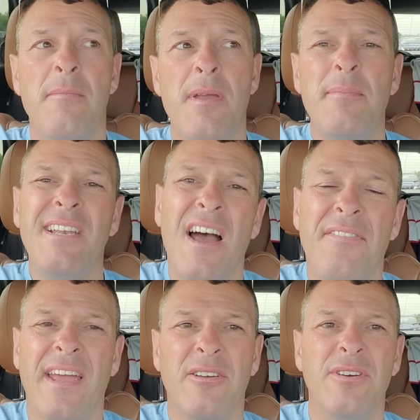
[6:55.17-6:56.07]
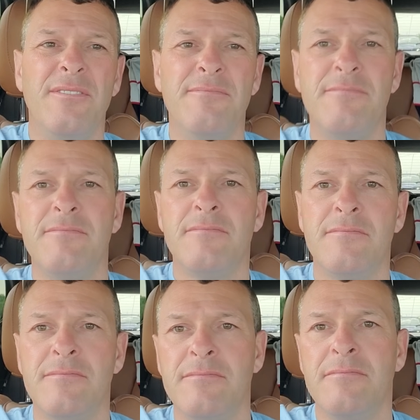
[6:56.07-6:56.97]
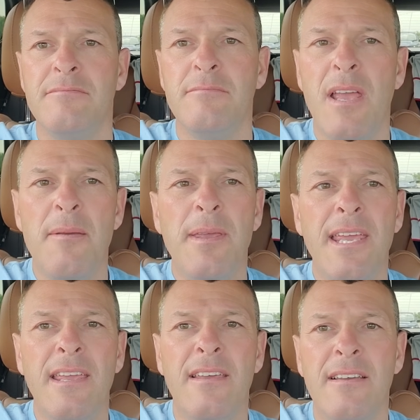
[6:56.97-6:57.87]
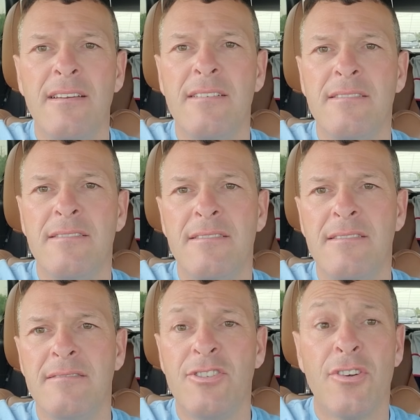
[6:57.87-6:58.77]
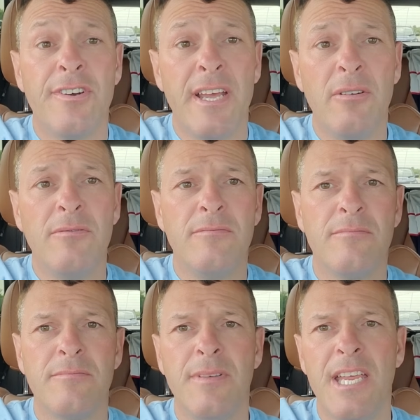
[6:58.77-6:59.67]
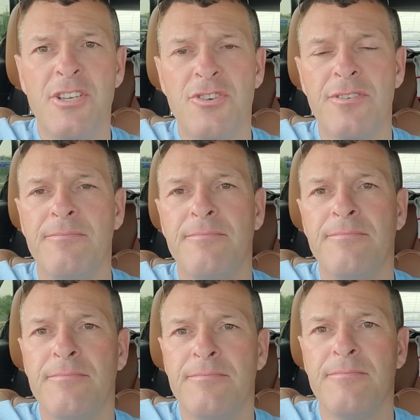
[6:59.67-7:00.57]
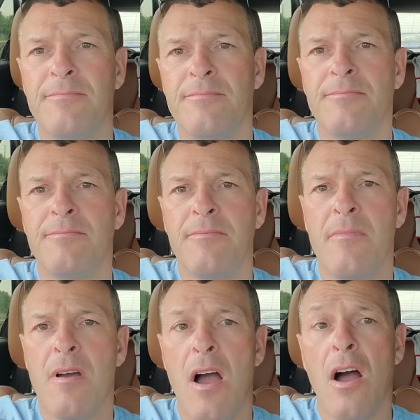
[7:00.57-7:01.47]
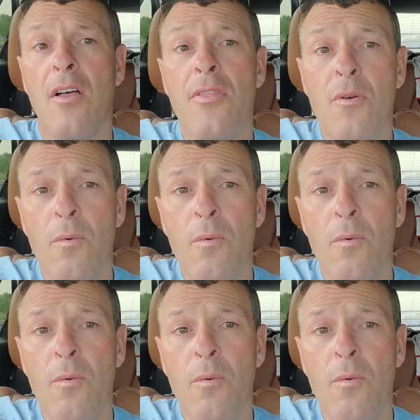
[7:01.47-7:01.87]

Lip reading: maybe not that good. Maybe turned out injured, on their